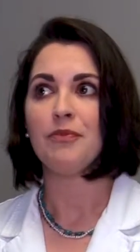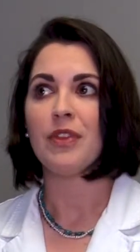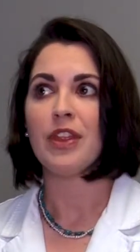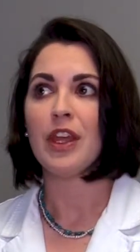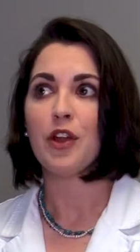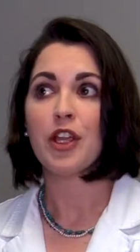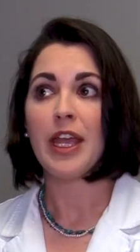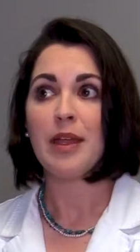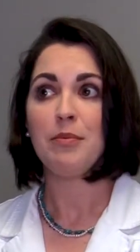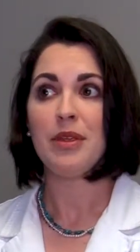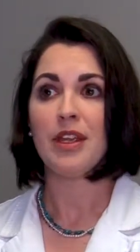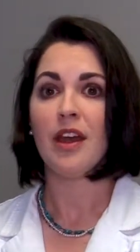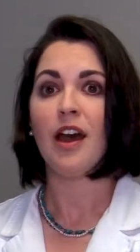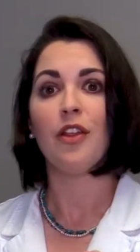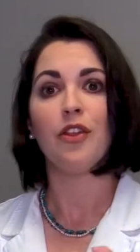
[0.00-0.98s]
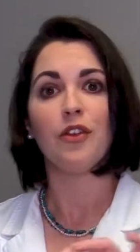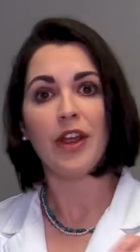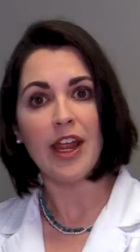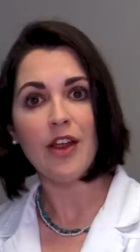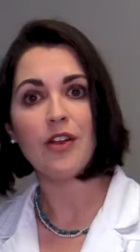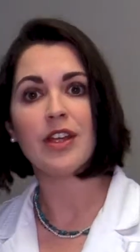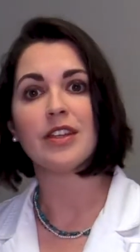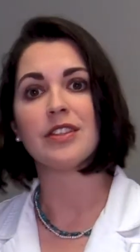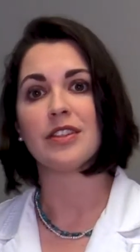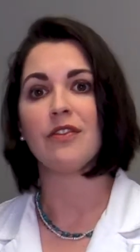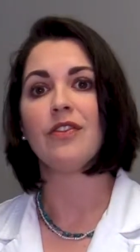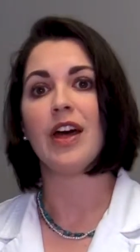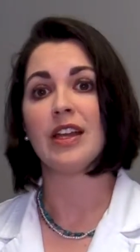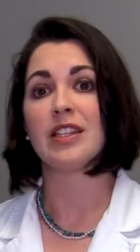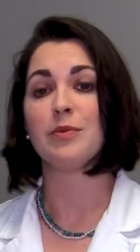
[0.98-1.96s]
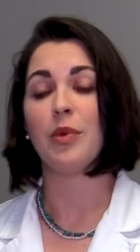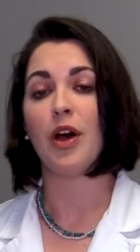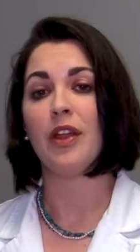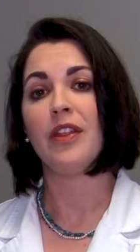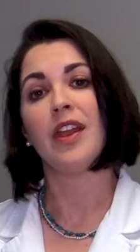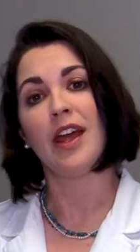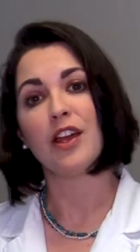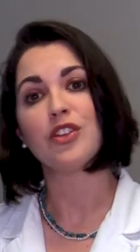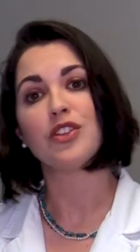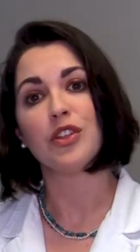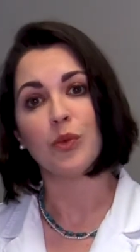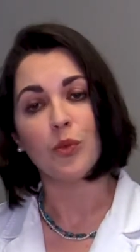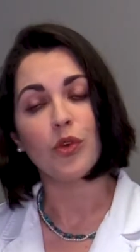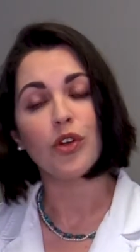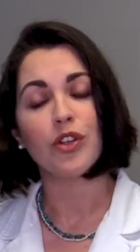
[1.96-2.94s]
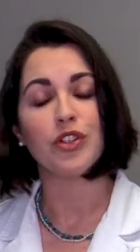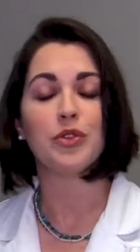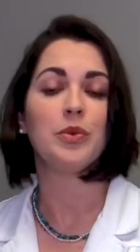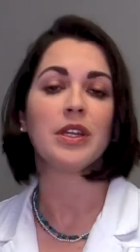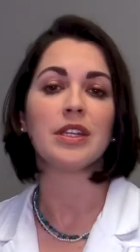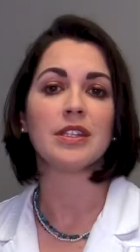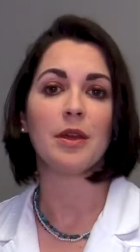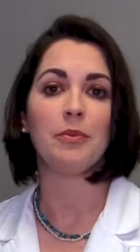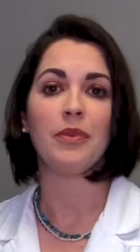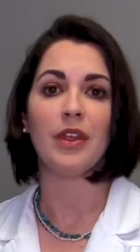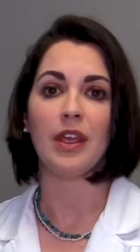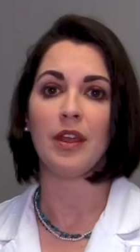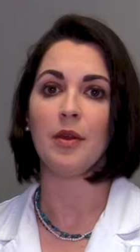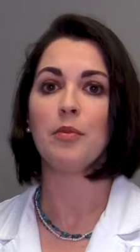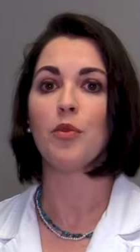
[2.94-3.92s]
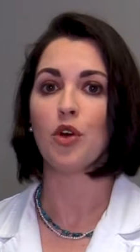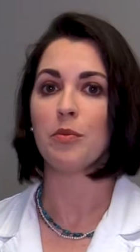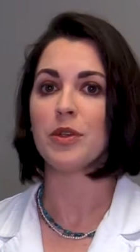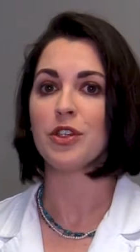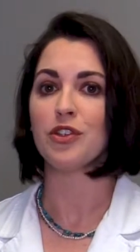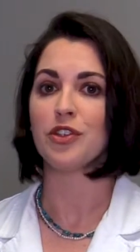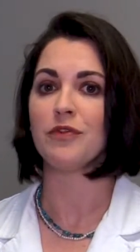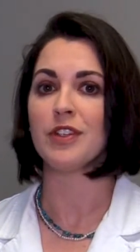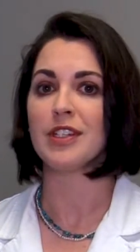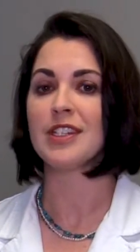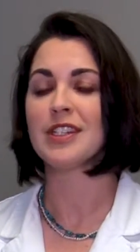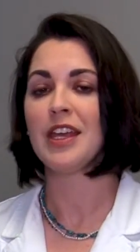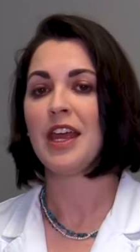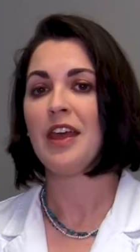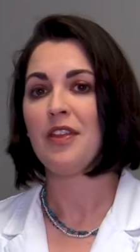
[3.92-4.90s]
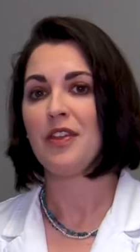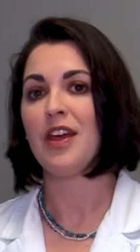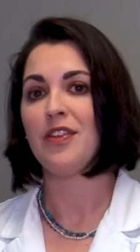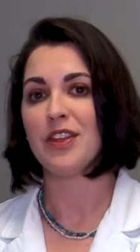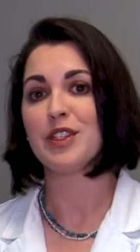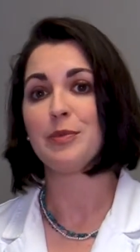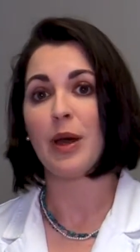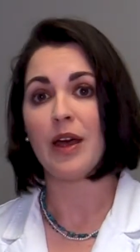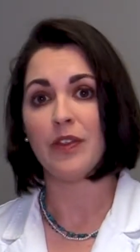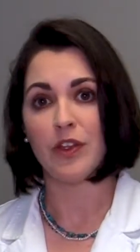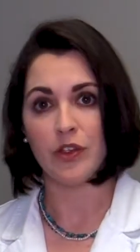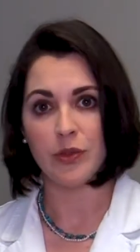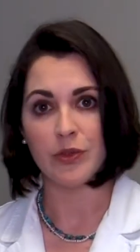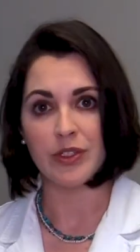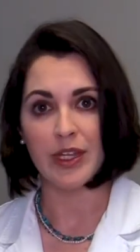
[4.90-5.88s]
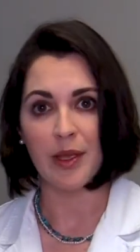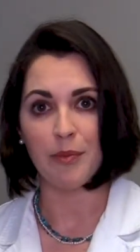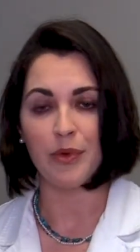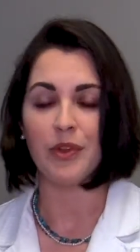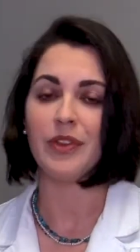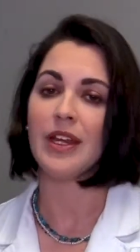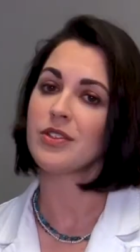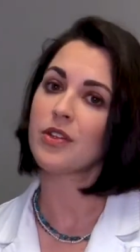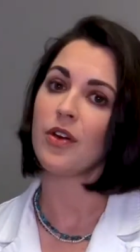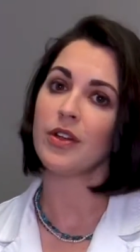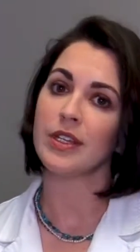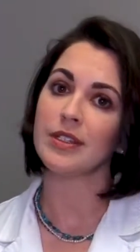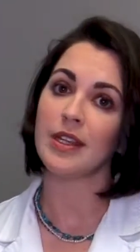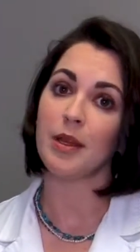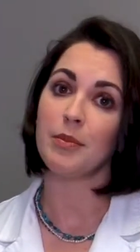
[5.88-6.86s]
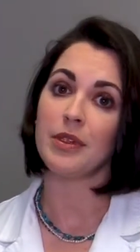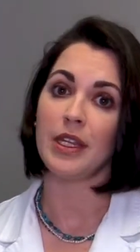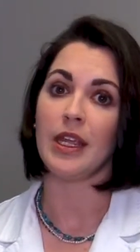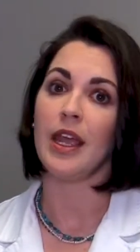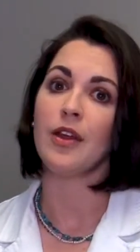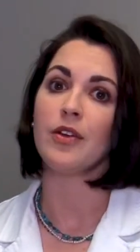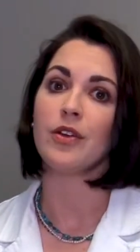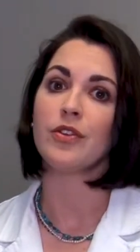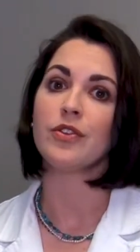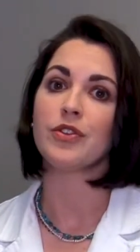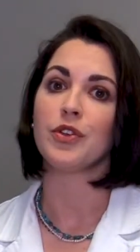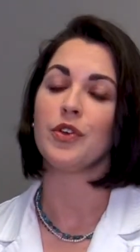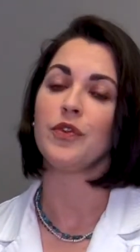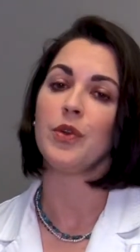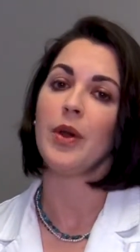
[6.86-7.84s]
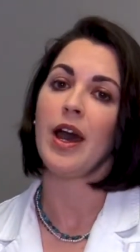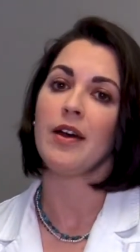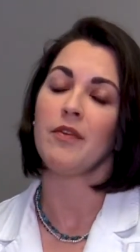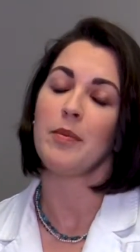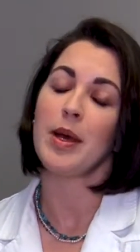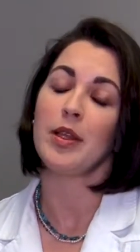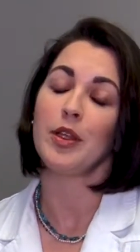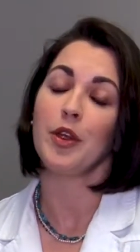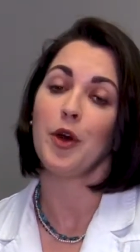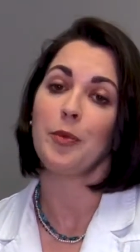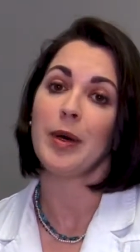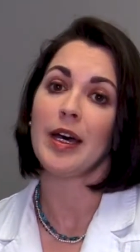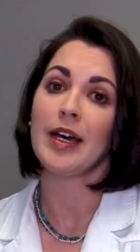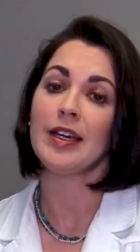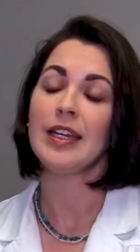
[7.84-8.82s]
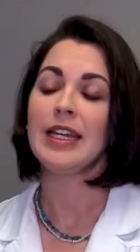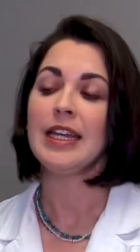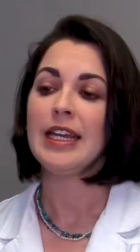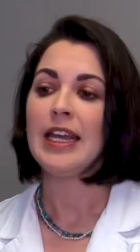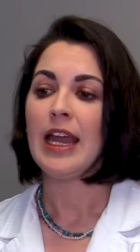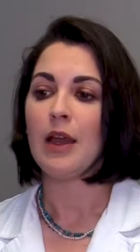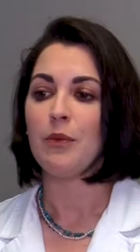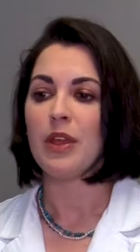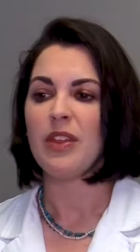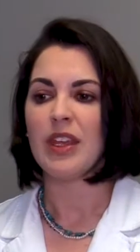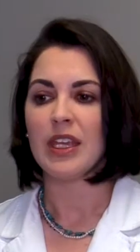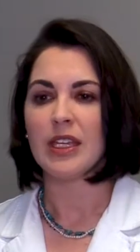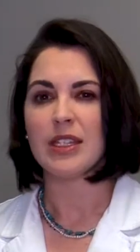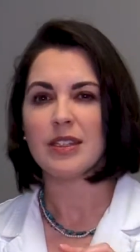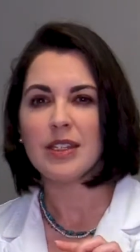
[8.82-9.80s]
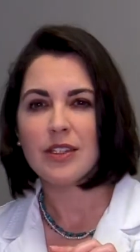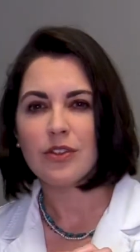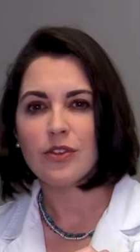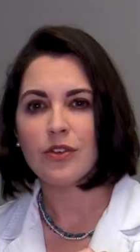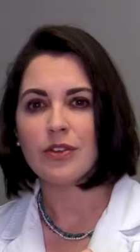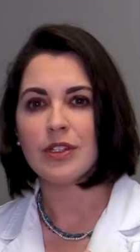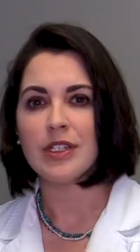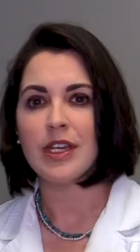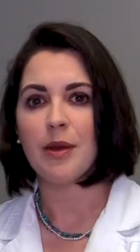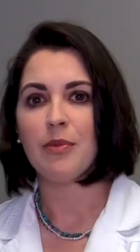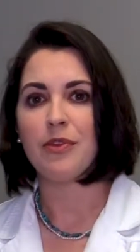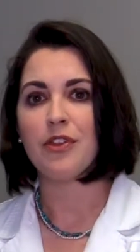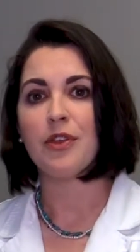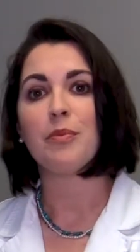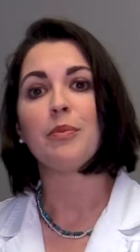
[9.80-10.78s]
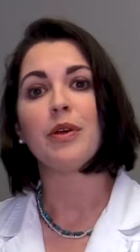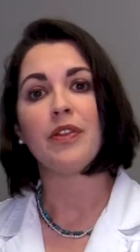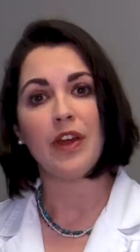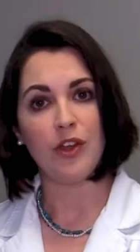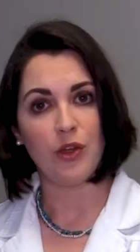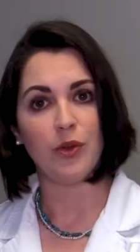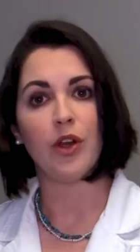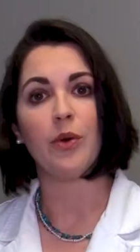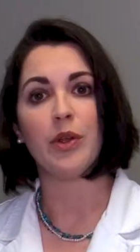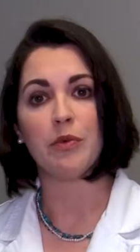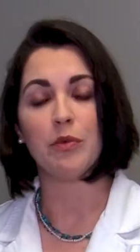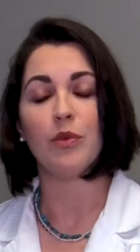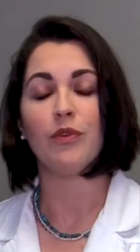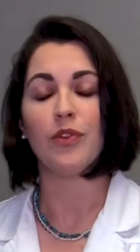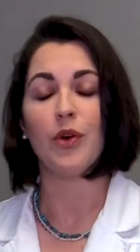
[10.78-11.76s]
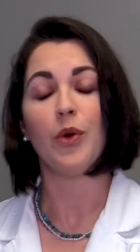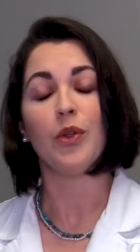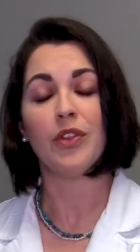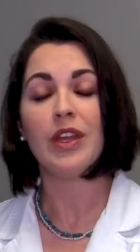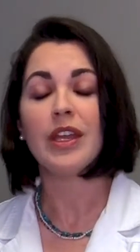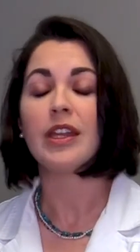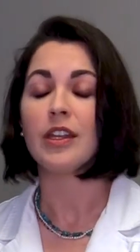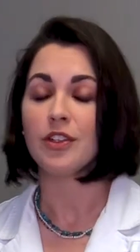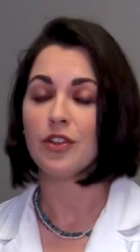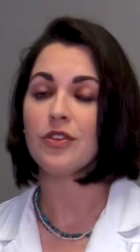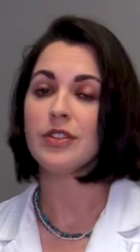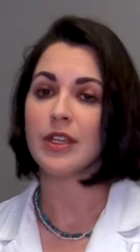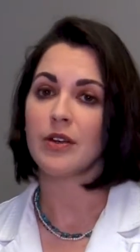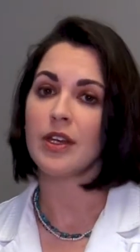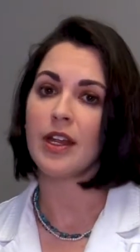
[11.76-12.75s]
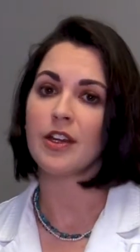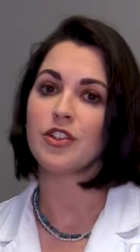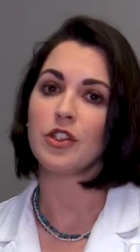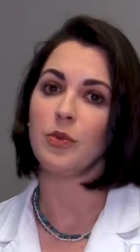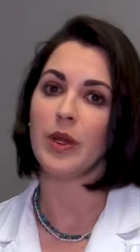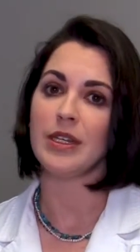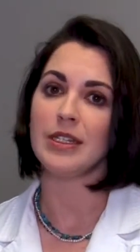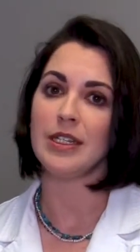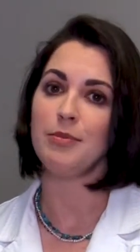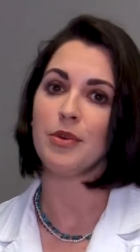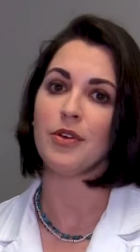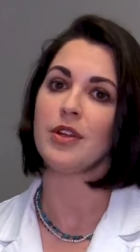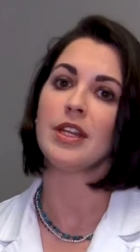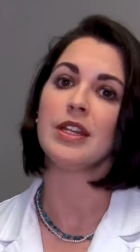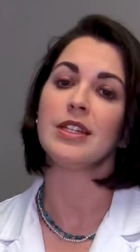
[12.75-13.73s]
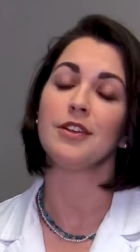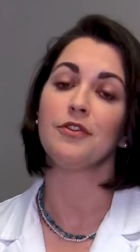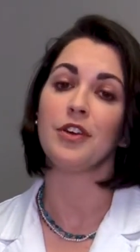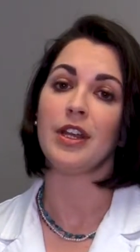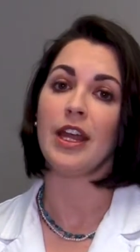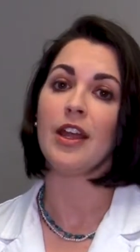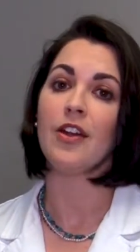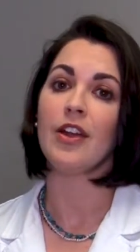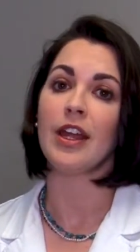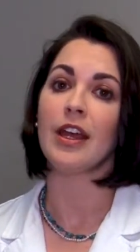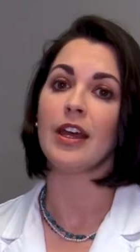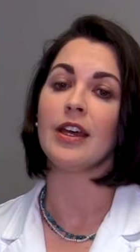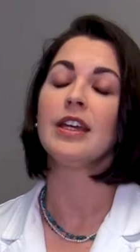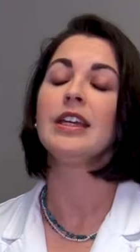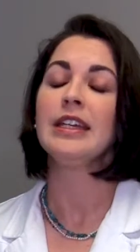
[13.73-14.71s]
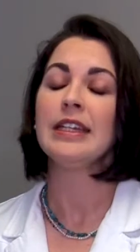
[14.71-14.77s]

there can be other areas of that spot that actually were doing something more mischievous than the spot that you sampled. That's called a sampling error. So if you have melanoma and we think it's this certain depth, but then you go and remove the whole thing and it turns out it actually went deeper in a different area,